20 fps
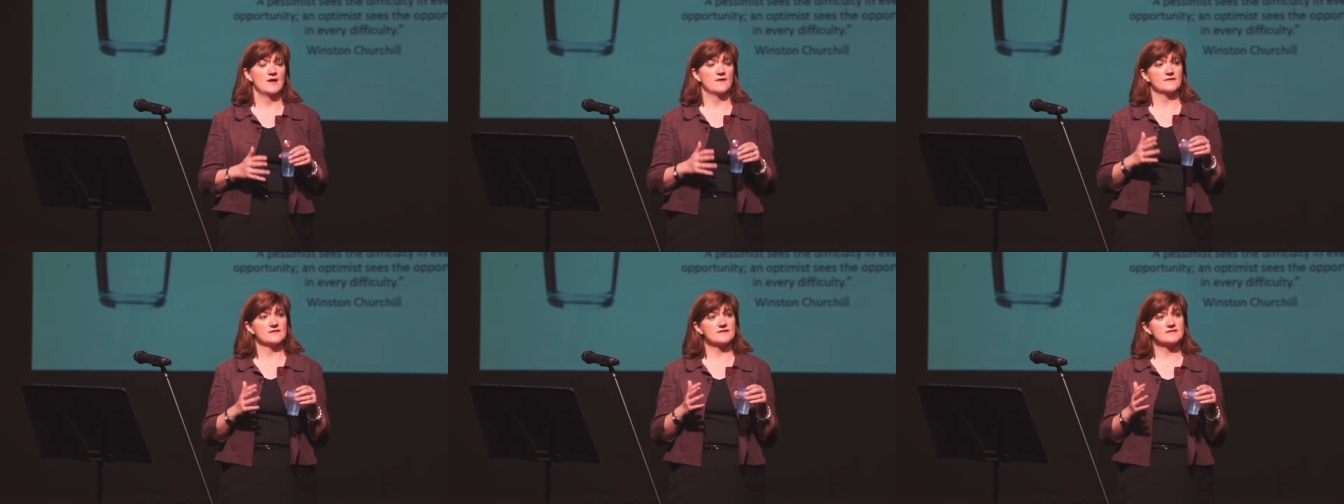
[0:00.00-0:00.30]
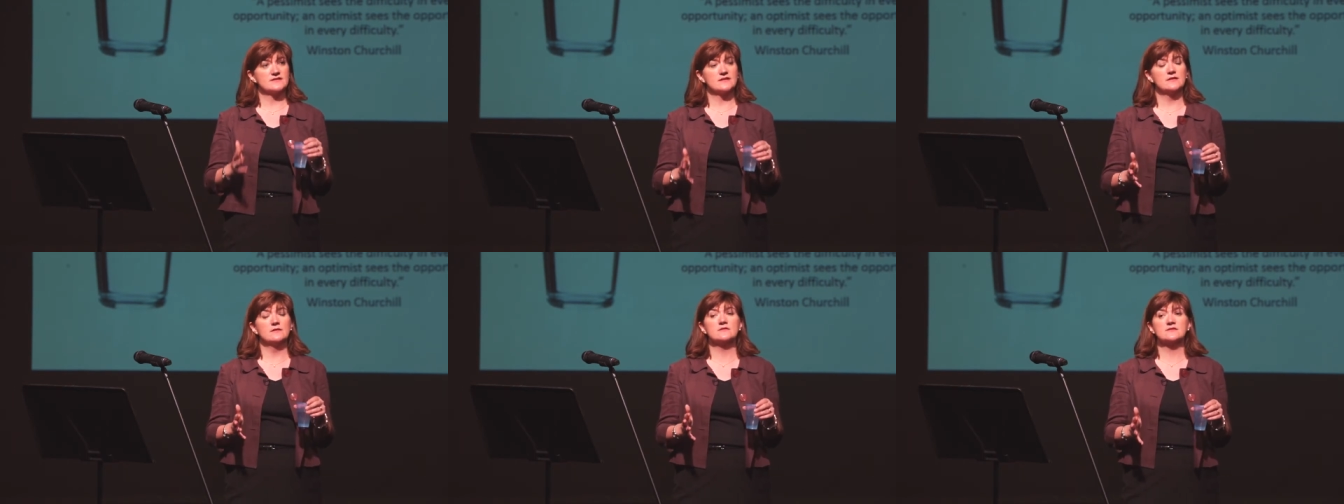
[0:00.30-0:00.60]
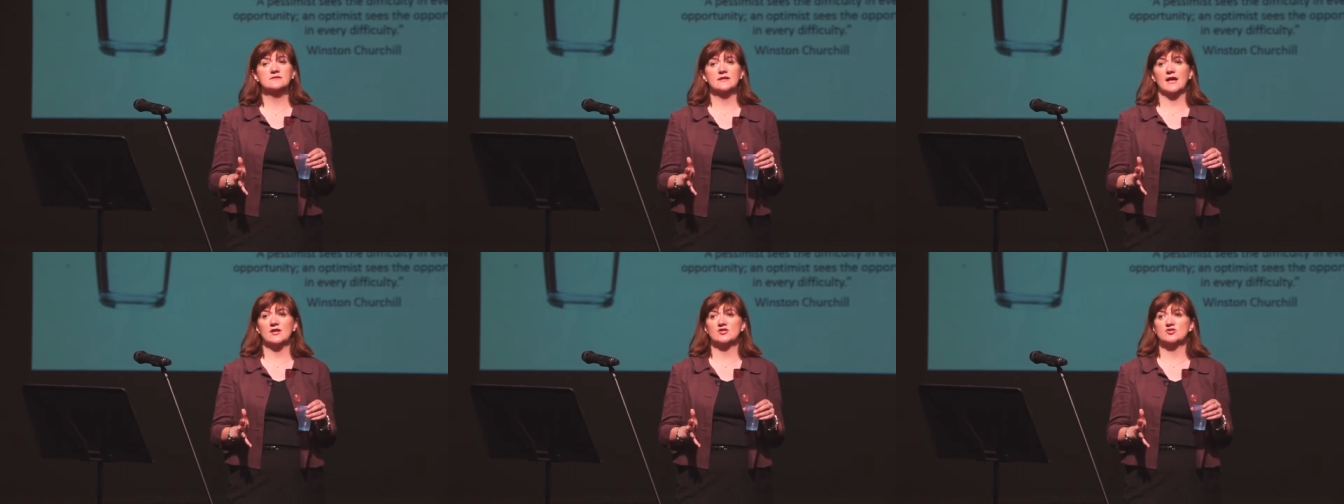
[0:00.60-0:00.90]
The
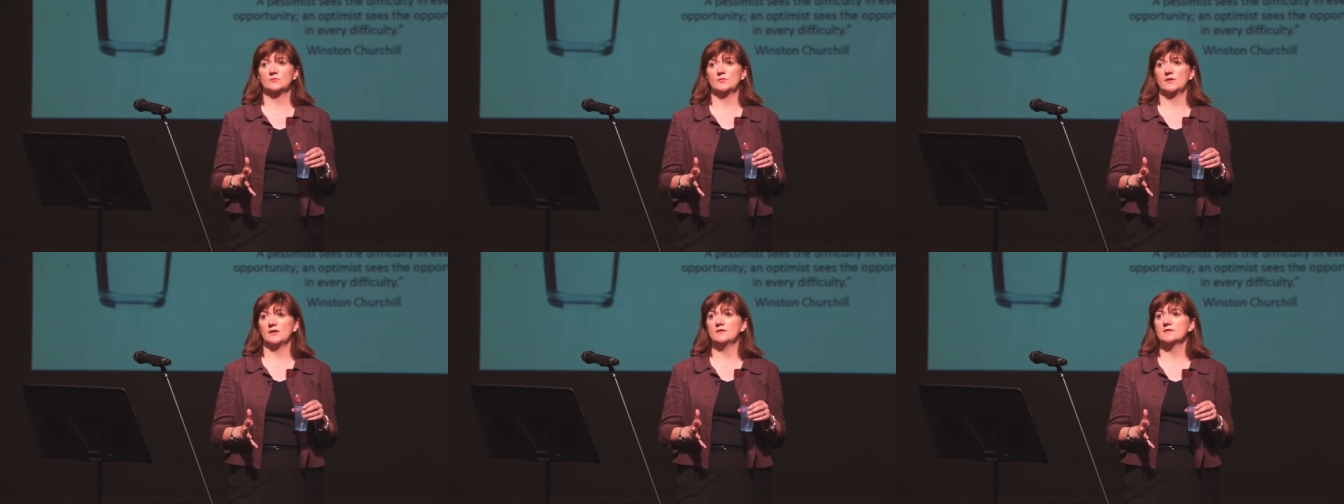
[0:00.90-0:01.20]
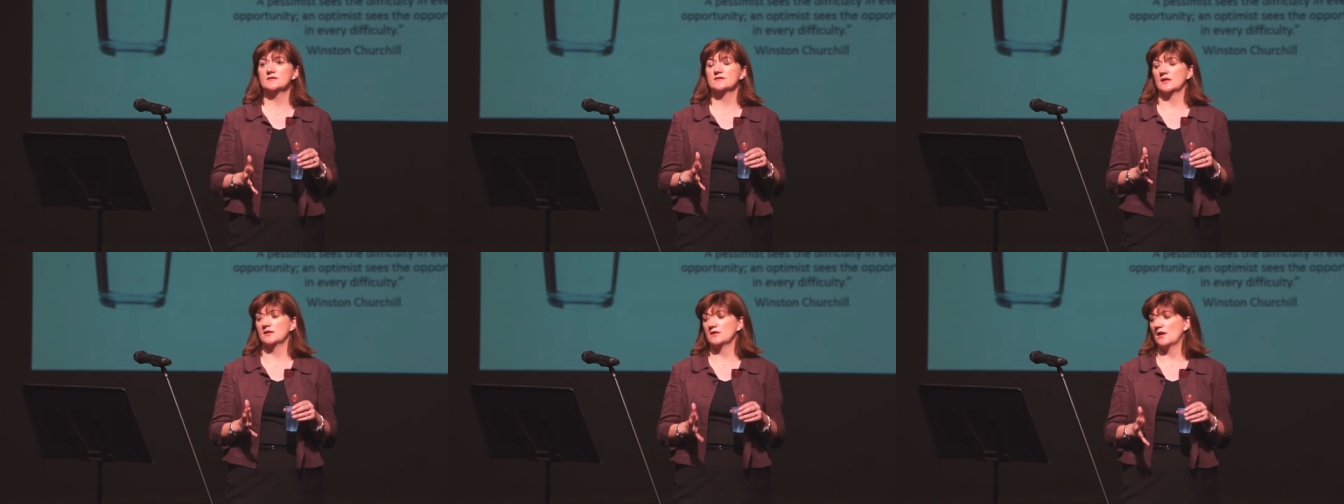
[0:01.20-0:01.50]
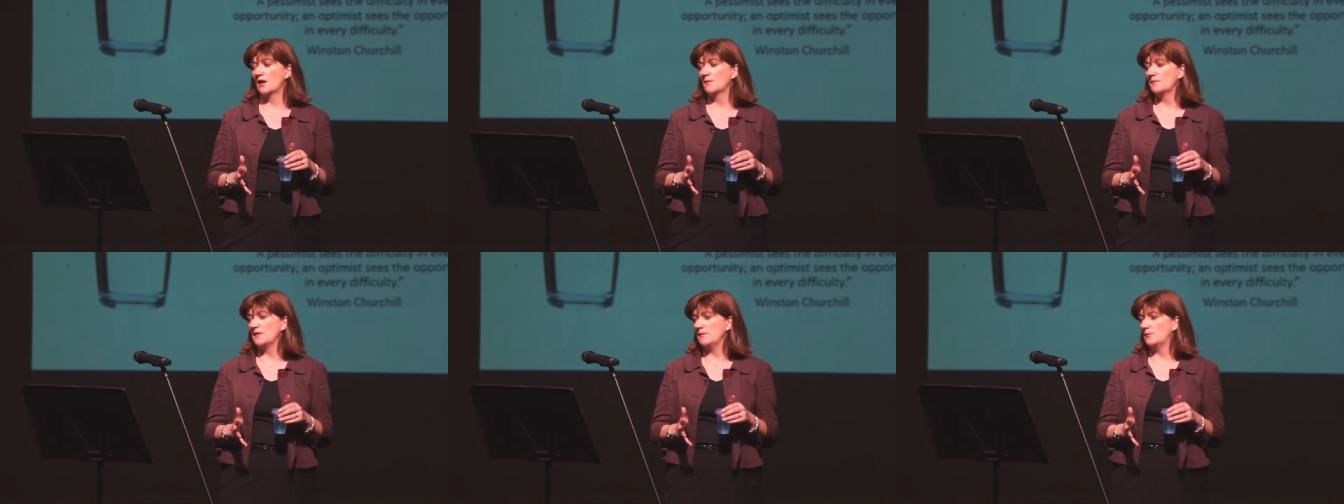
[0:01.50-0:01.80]
skills and attributes that
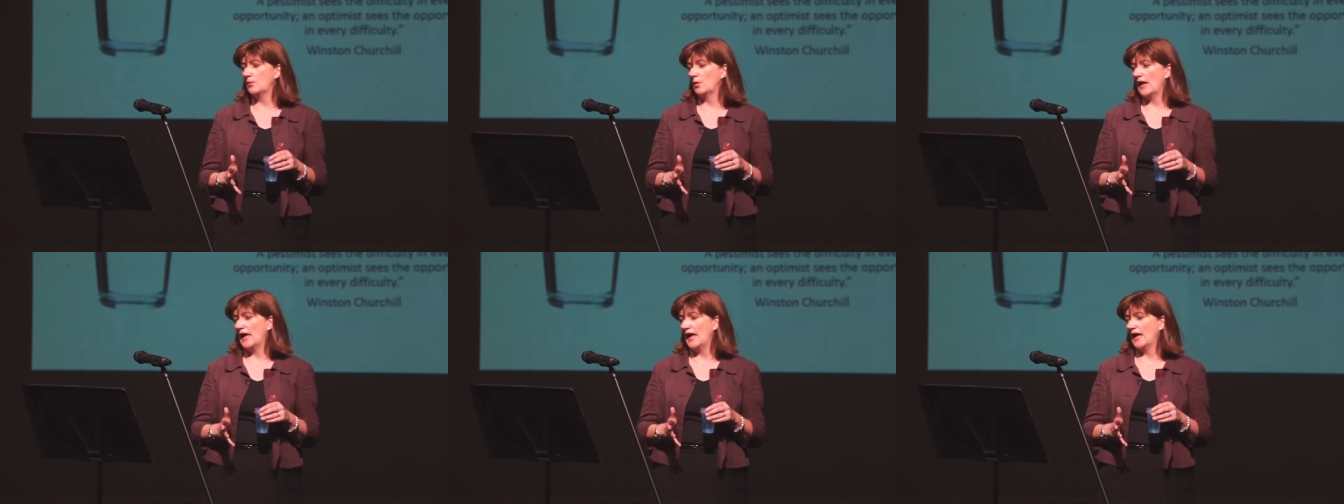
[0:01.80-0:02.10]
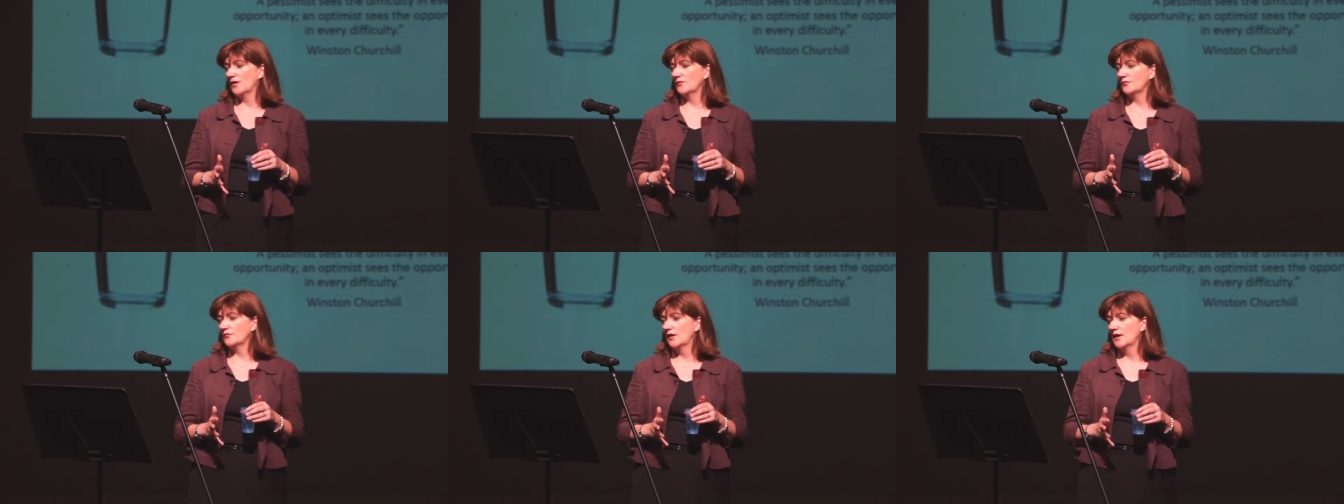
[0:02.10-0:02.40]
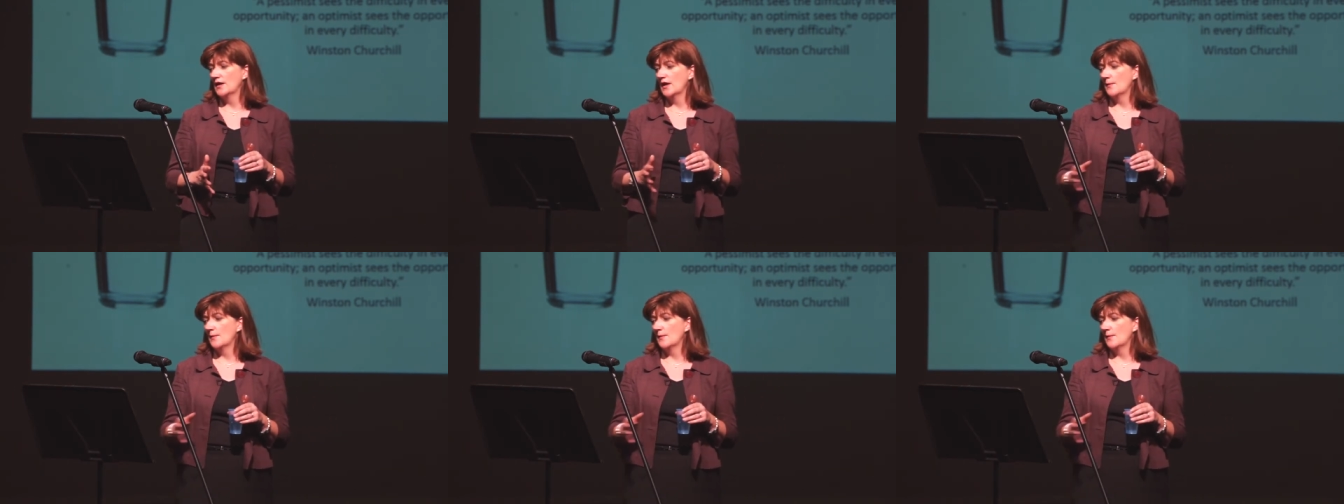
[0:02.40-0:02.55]
young people have,